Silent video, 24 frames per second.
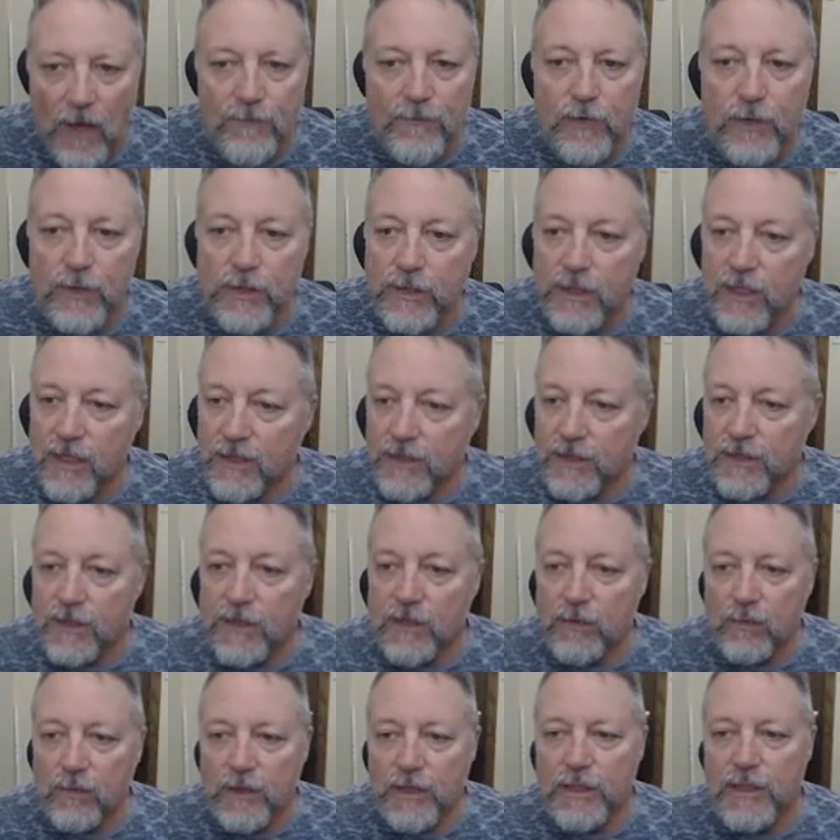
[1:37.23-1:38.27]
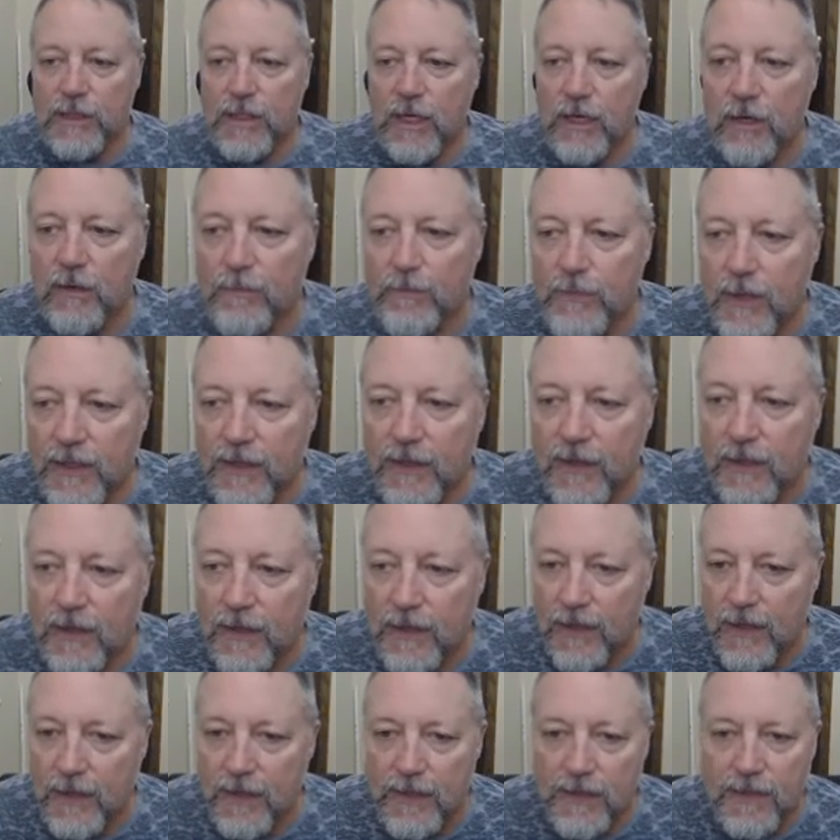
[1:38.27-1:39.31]
For just as we share
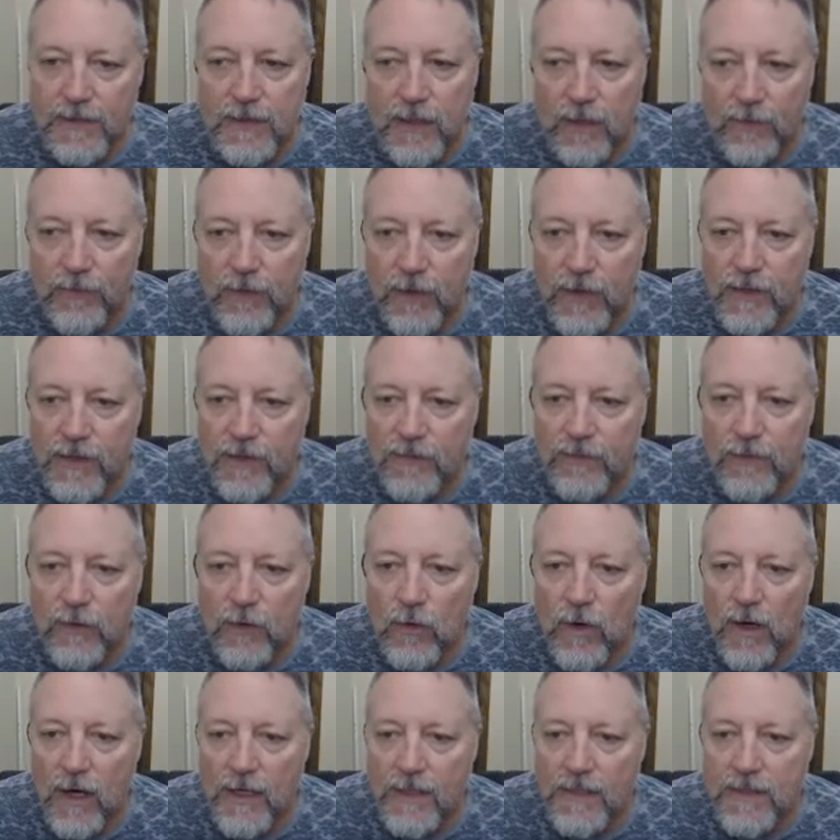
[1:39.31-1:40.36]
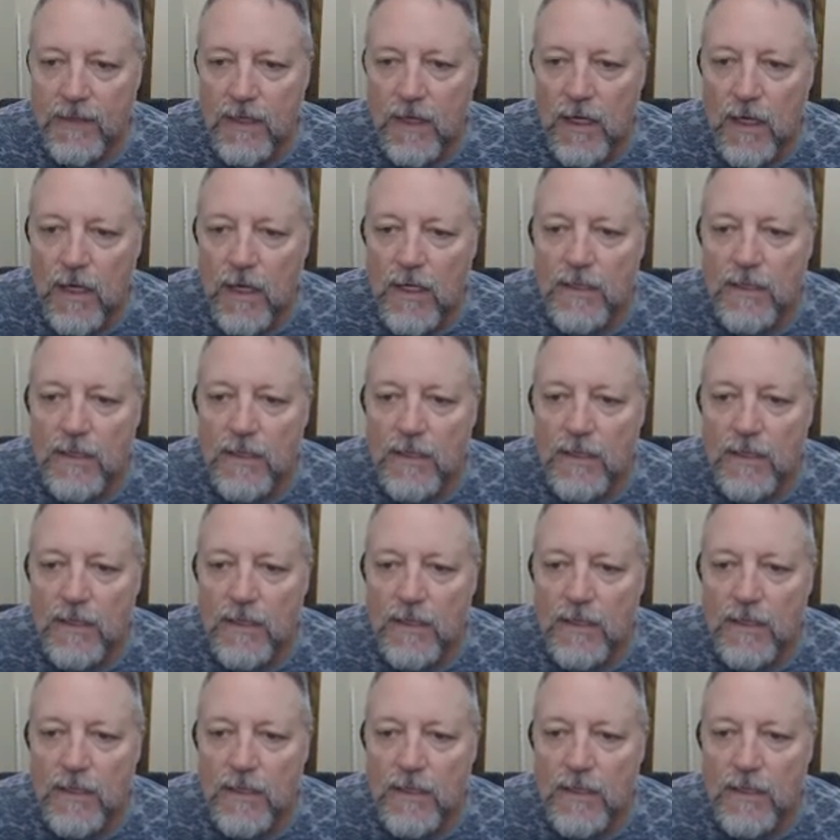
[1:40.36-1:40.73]
abundantly in the sufferings of Christ,